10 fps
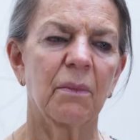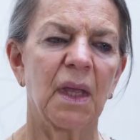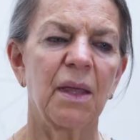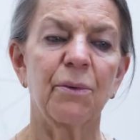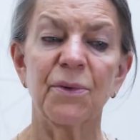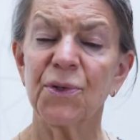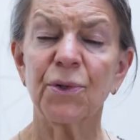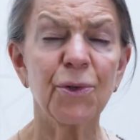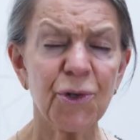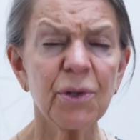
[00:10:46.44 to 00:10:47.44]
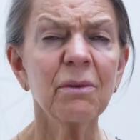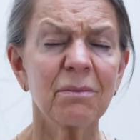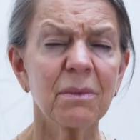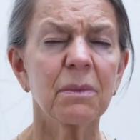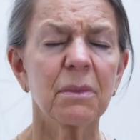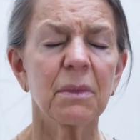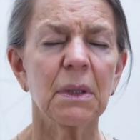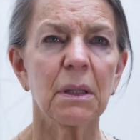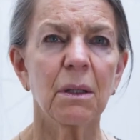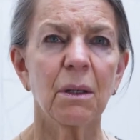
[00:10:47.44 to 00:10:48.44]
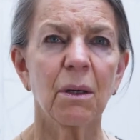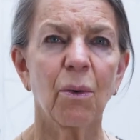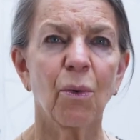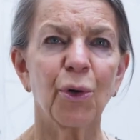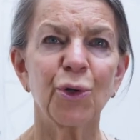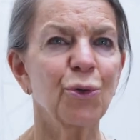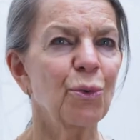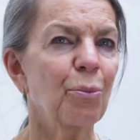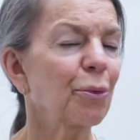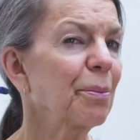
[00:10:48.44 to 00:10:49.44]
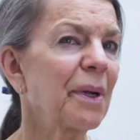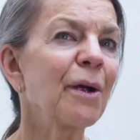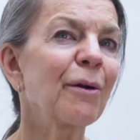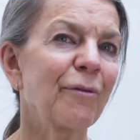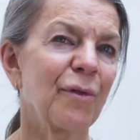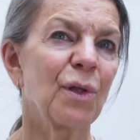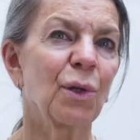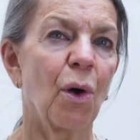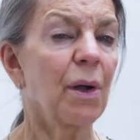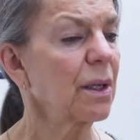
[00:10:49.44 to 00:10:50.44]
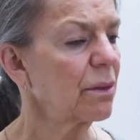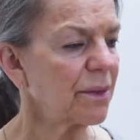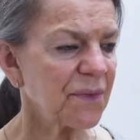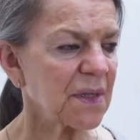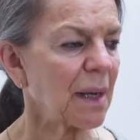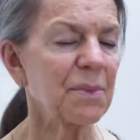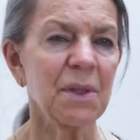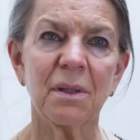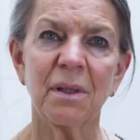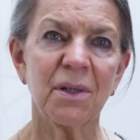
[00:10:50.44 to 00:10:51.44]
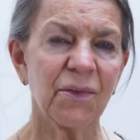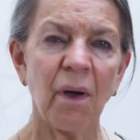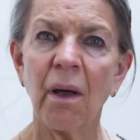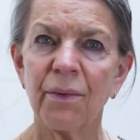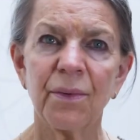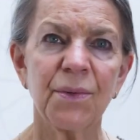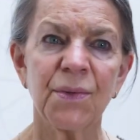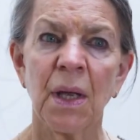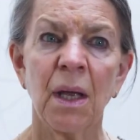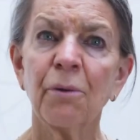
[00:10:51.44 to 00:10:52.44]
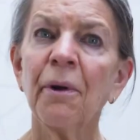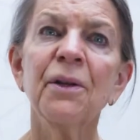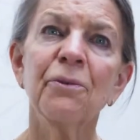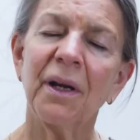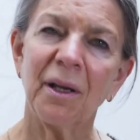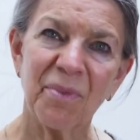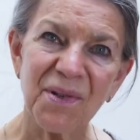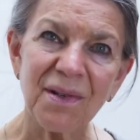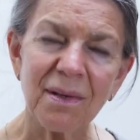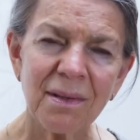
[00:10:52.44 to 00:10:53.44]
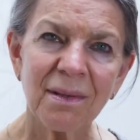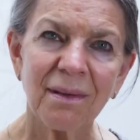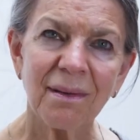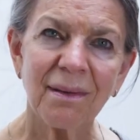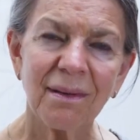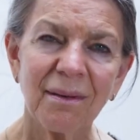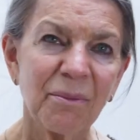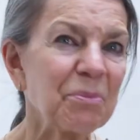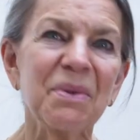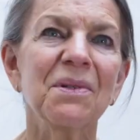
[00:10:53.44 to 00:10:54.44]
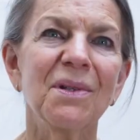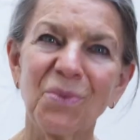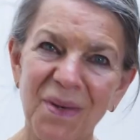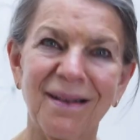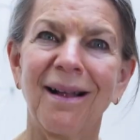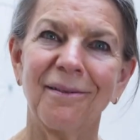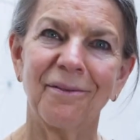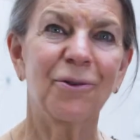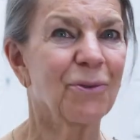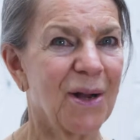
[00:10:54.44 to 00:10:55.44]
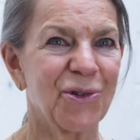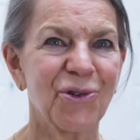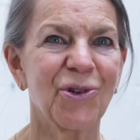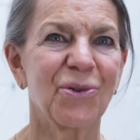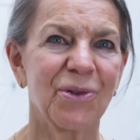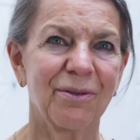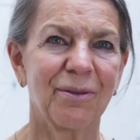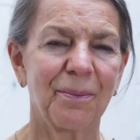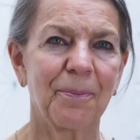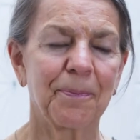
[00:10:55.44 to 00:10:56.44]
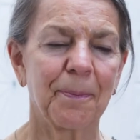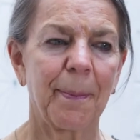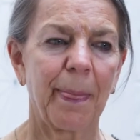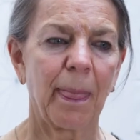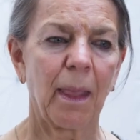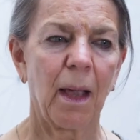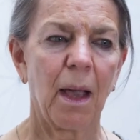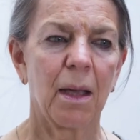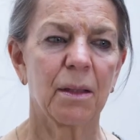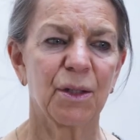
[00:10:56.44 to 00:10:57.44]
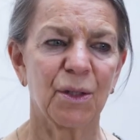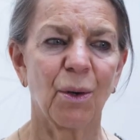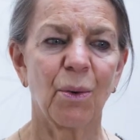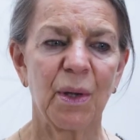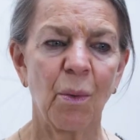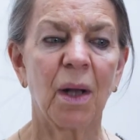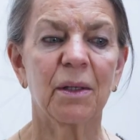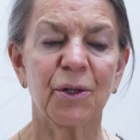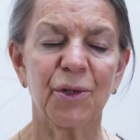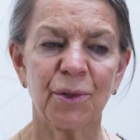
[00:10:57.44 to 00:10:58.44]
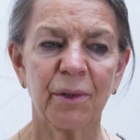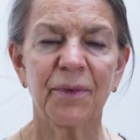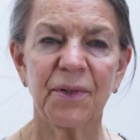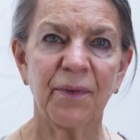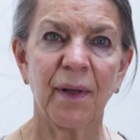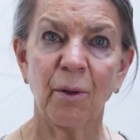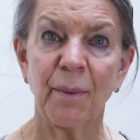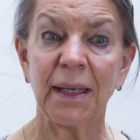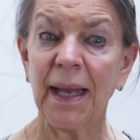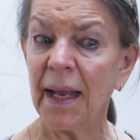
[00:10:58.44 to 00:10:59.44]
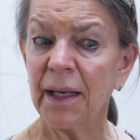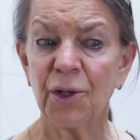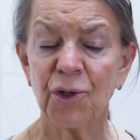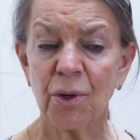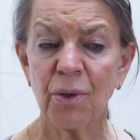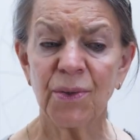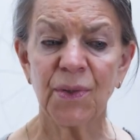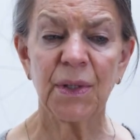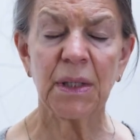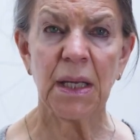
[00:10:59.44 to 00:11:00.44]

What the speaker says: either a surgeon or to prepare for the law. He could have stepped into his father's grain trading business, but business was not for Roger Joseph. So he wanted to serve his fellow man. Had he chosen